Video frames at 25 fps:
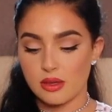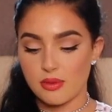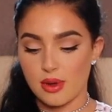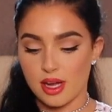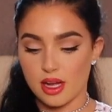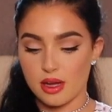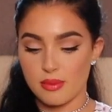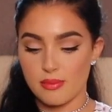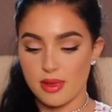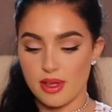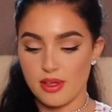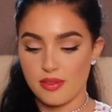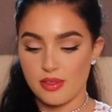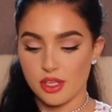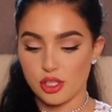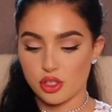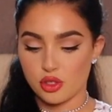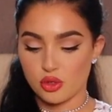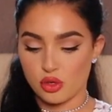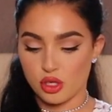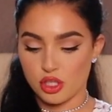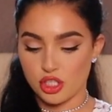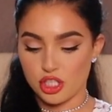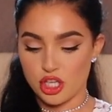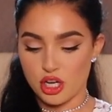recommend the
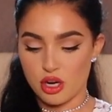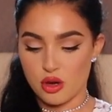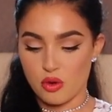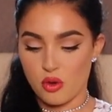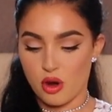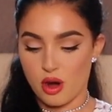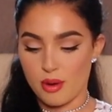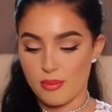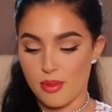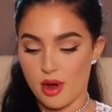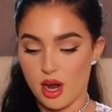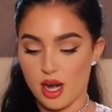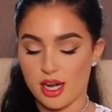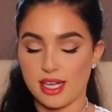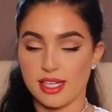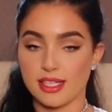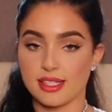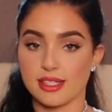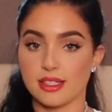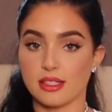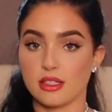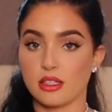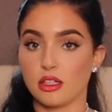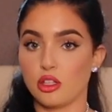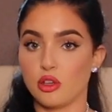Giorgio
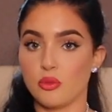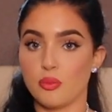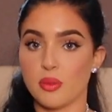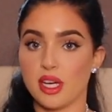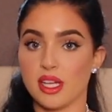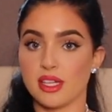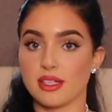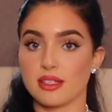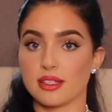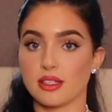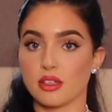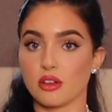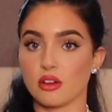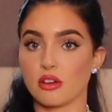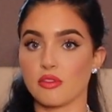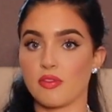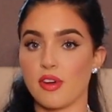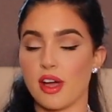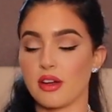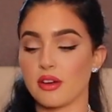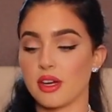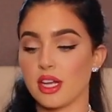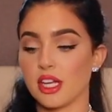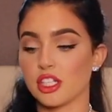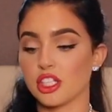Armani Luminous Silk
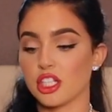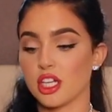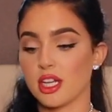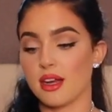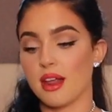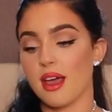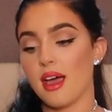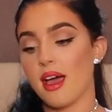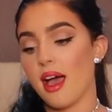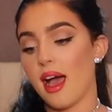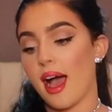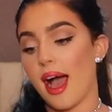Foundation.